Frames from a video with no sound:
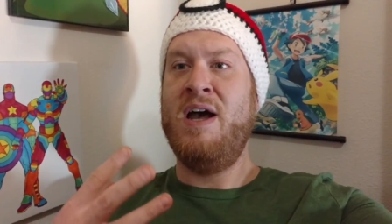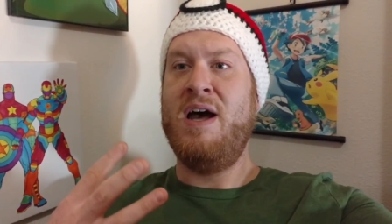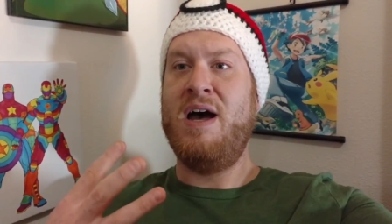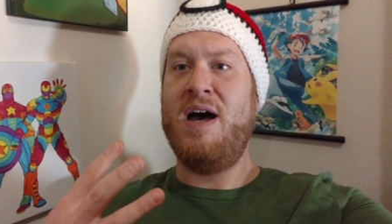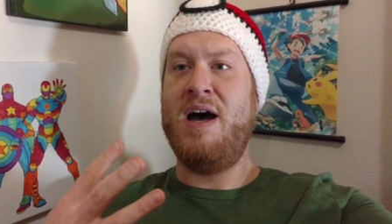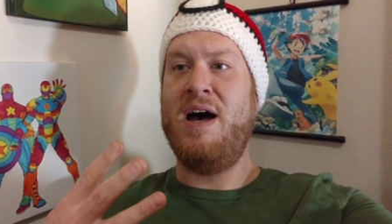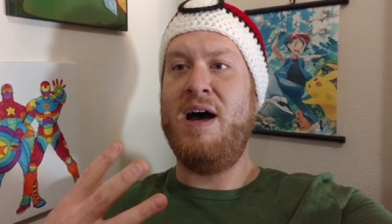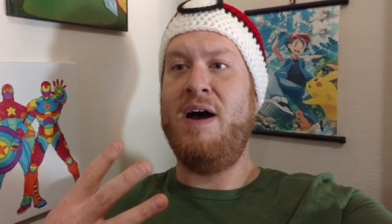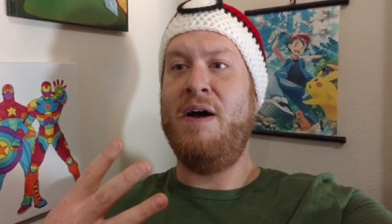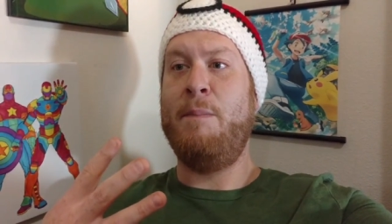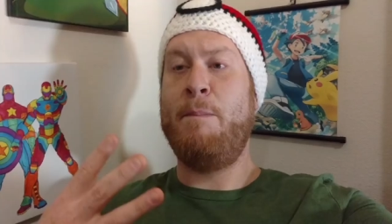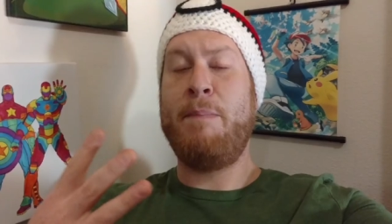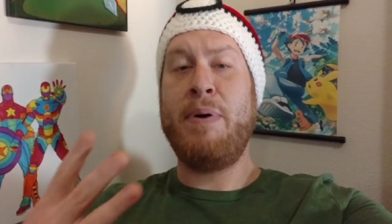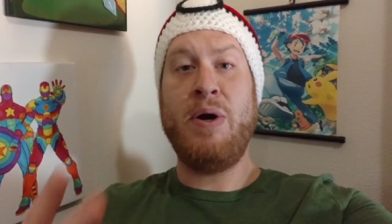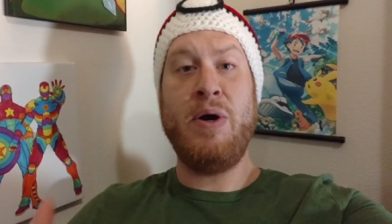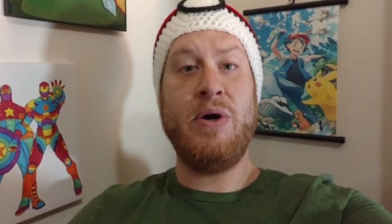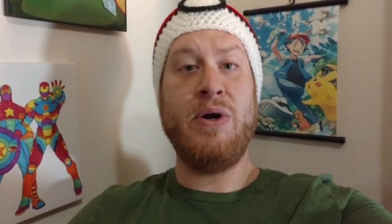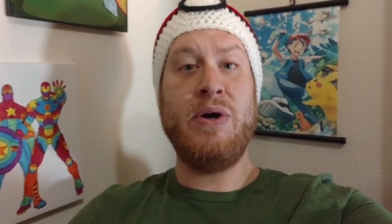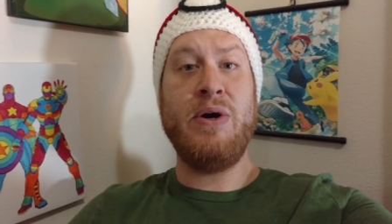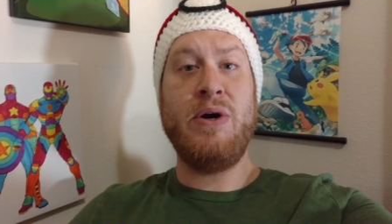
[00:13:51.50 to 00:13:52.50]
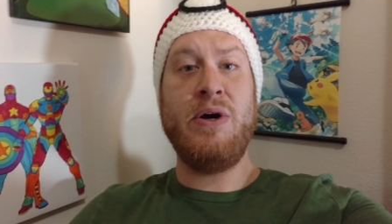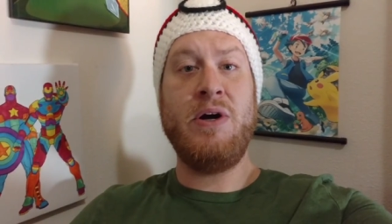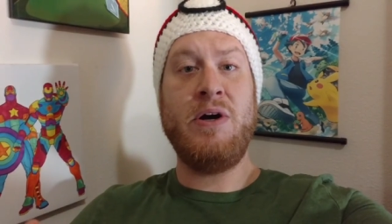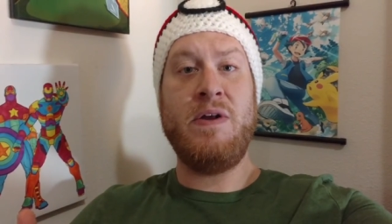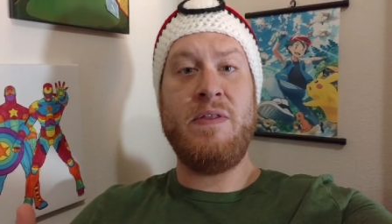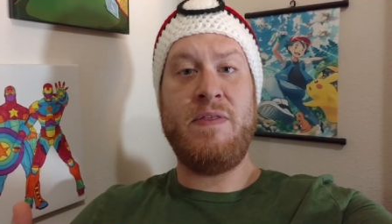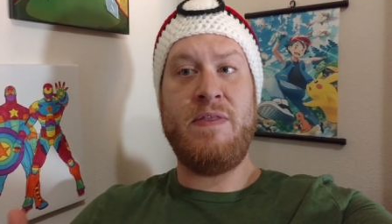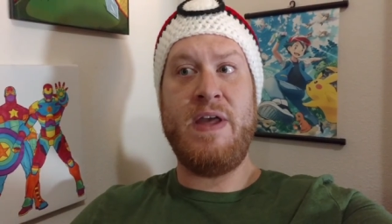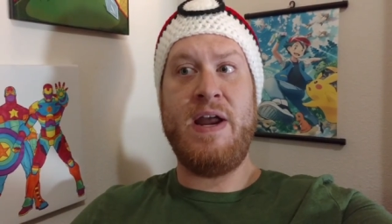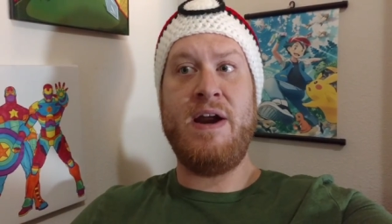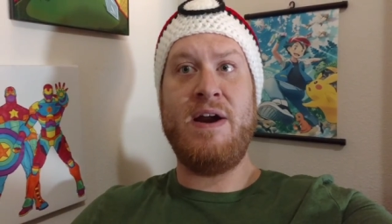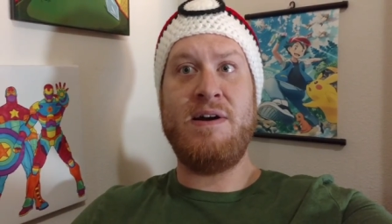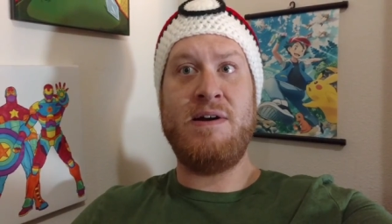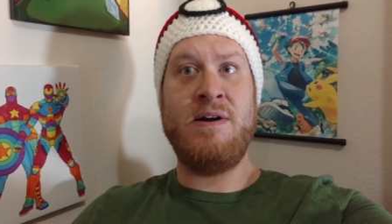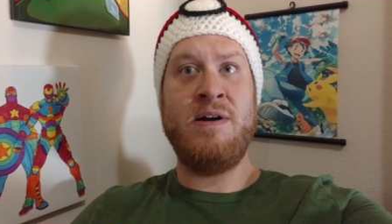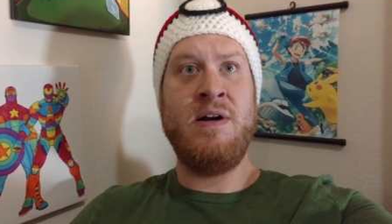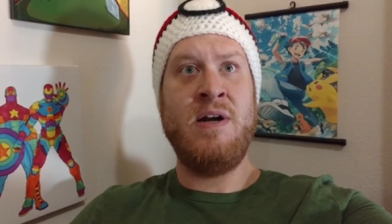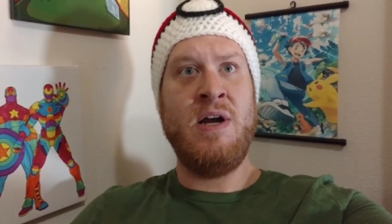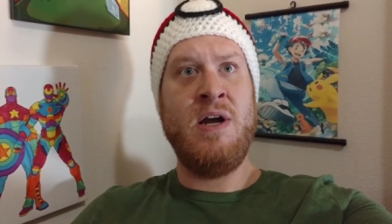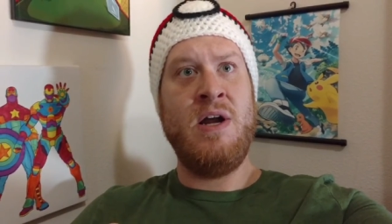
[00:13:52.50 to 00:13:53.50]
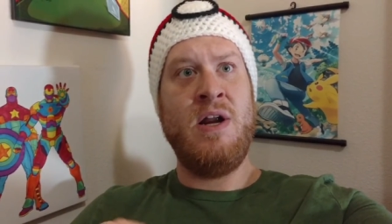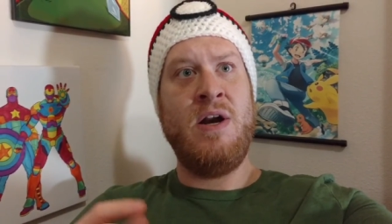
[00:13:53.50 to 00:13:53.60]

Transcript: uh, per their